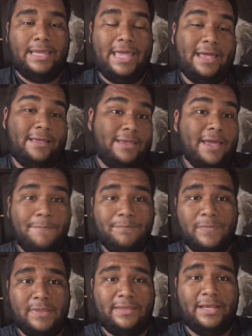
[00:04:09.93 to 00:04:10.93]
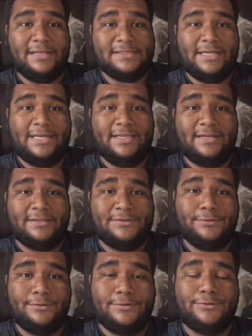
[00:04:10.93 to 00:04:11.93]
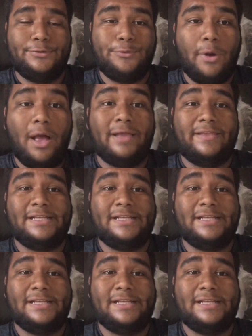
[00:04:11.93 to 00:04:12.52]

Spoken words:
And yeah, I think it's going to end at a 2-2 draw.